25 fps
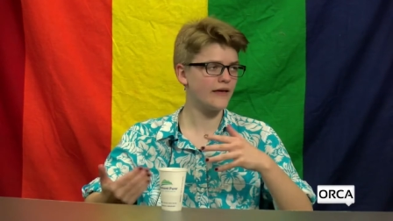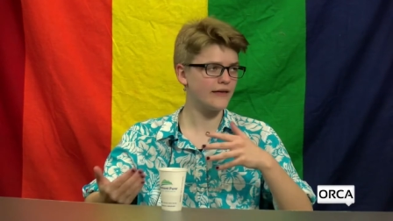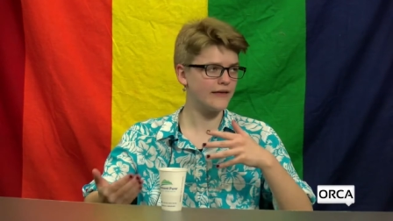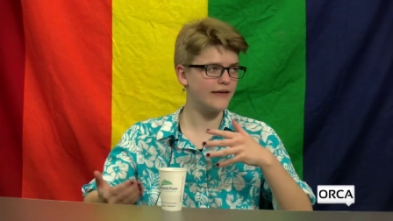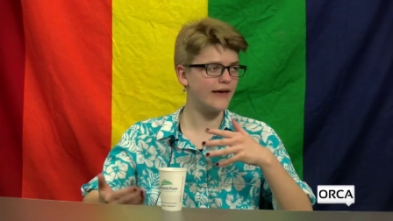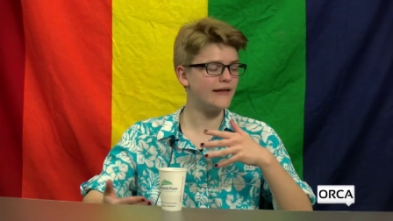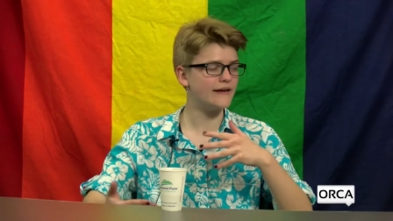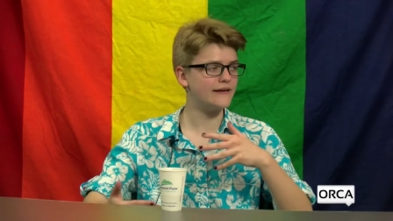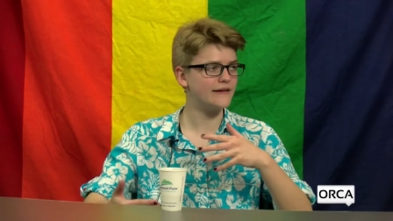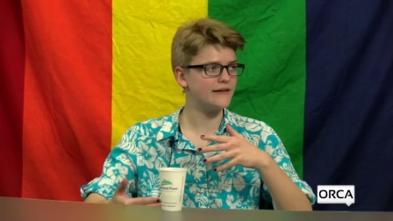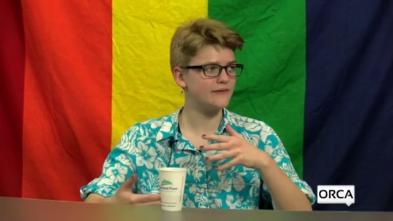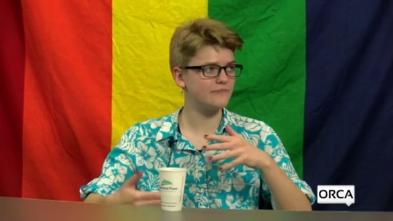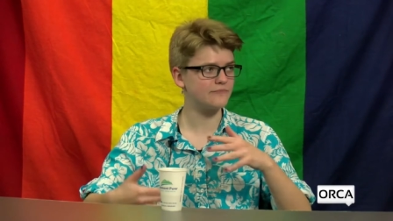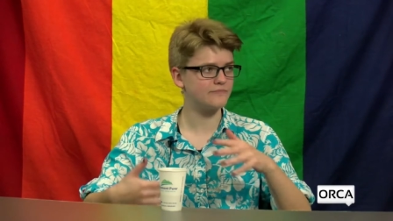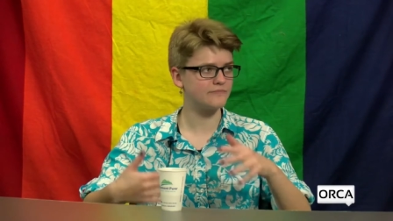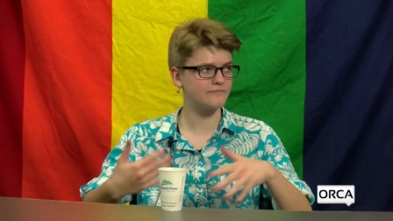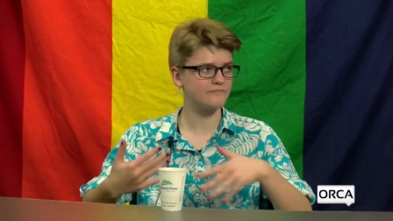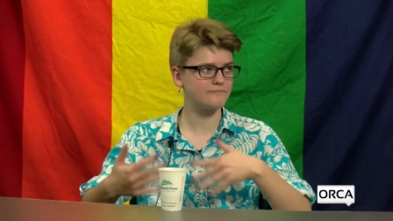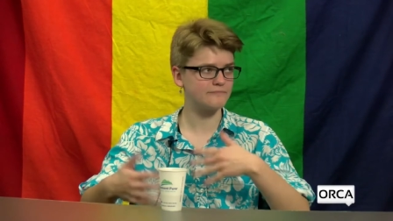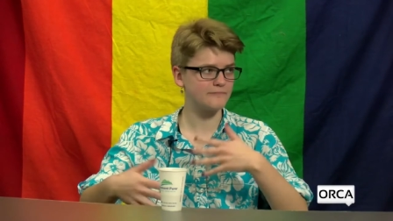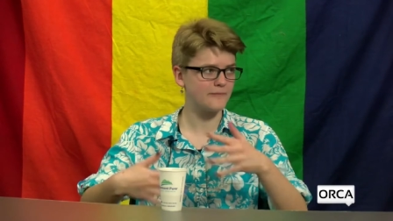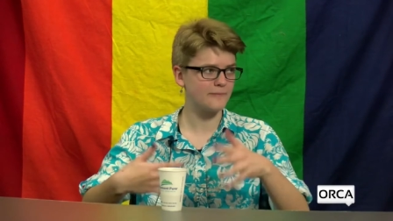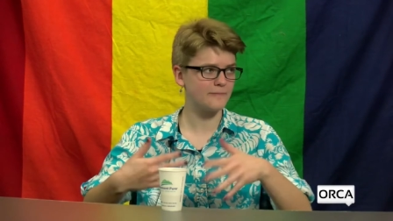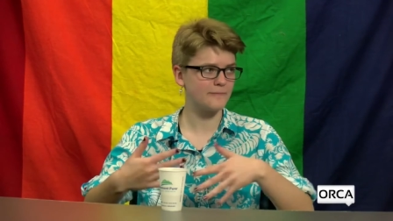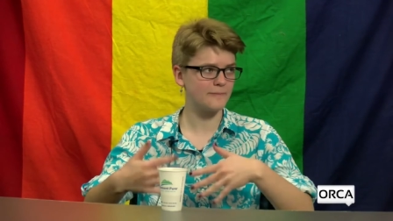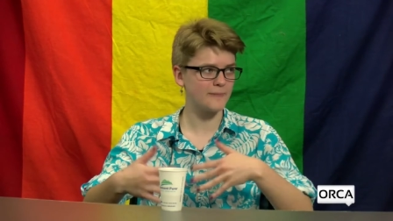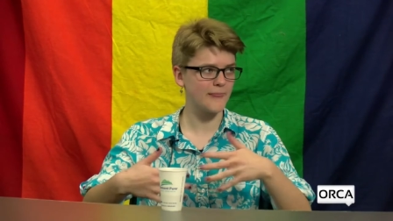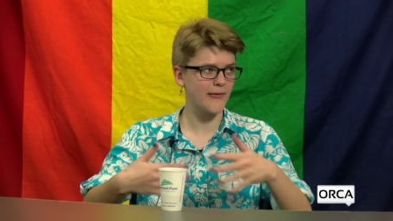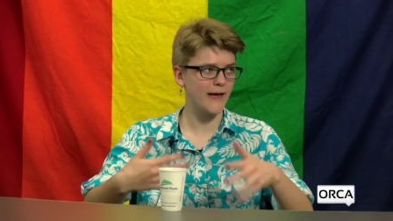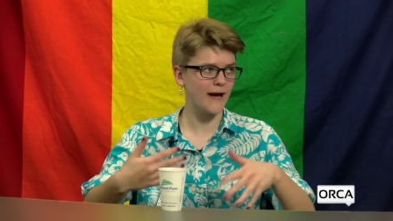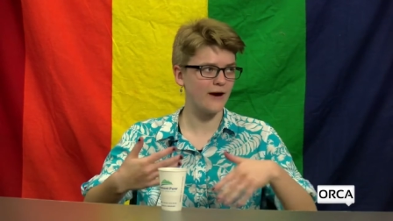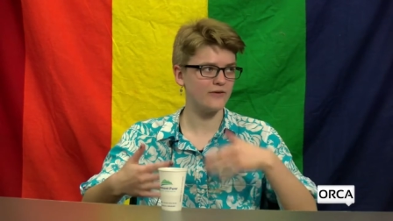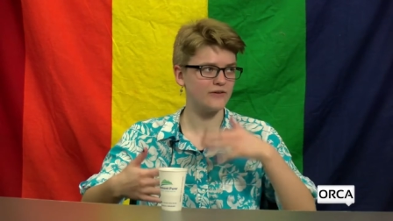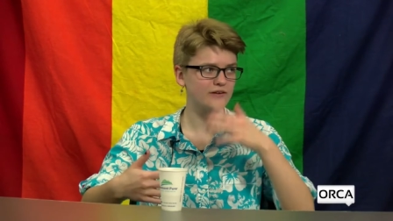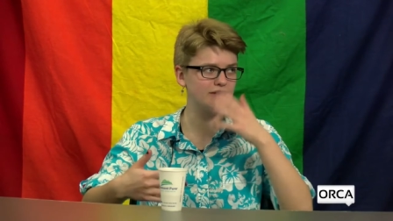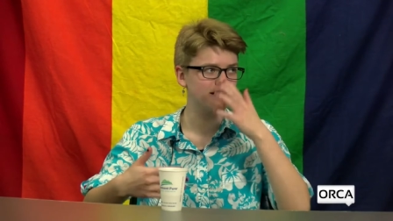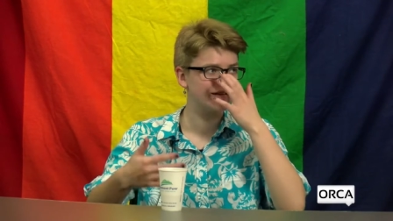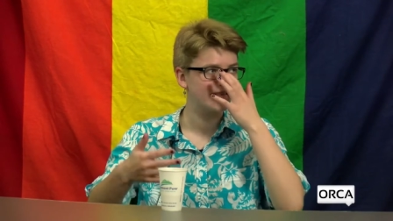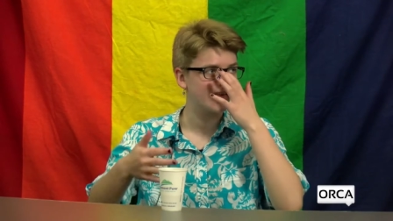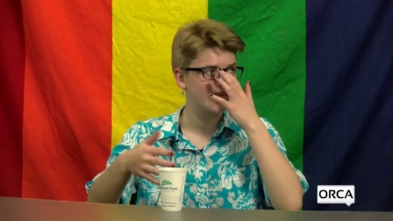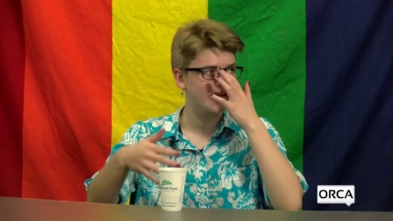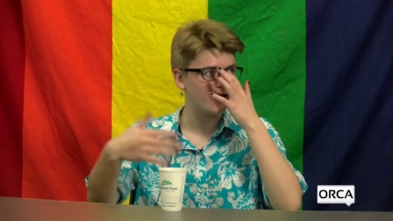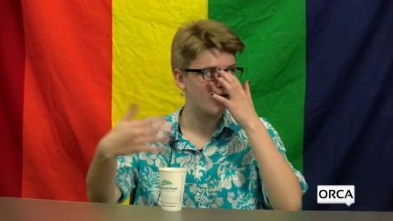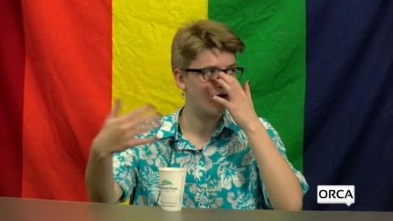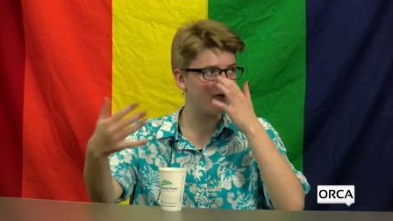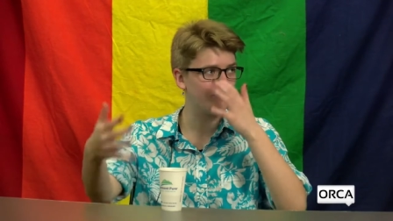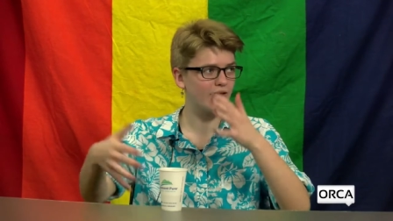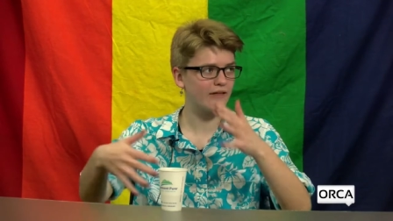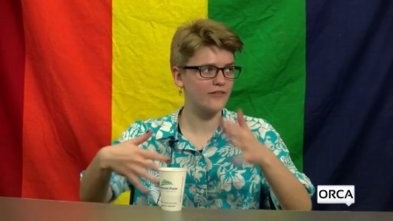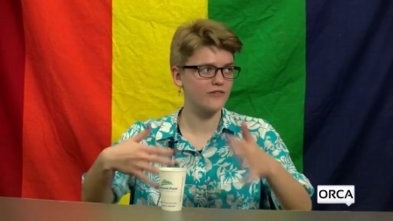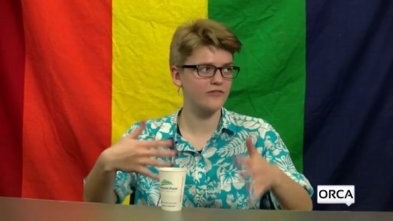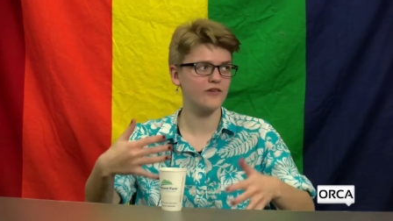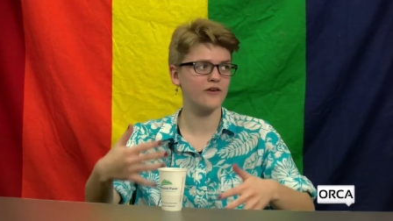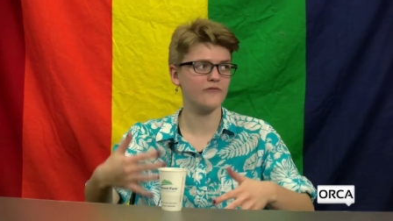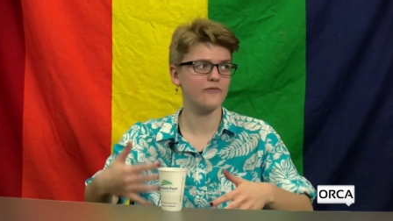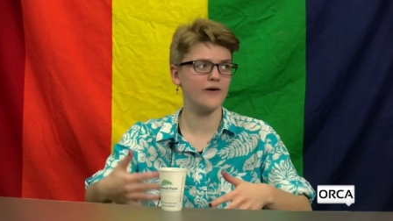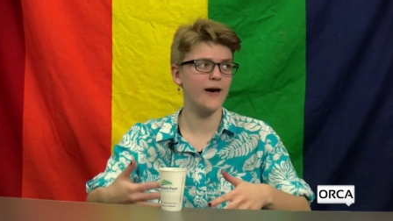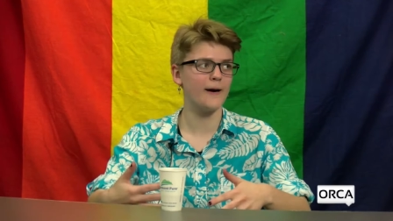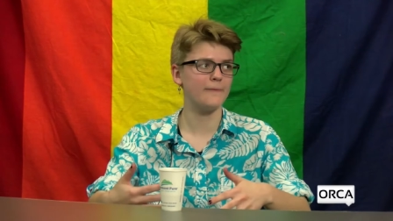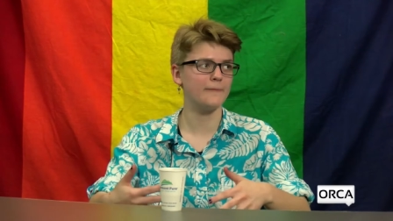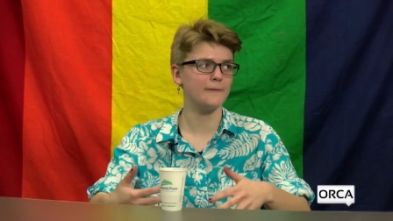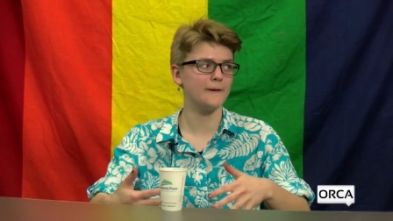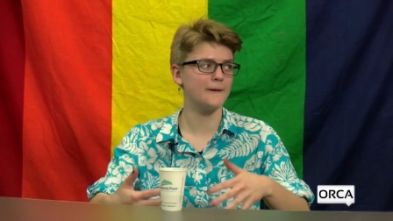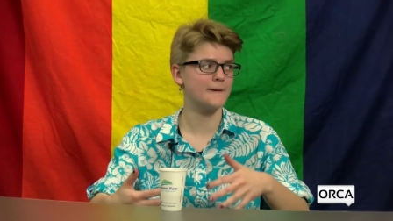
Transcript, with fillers: getting outed and like all that stuff happened.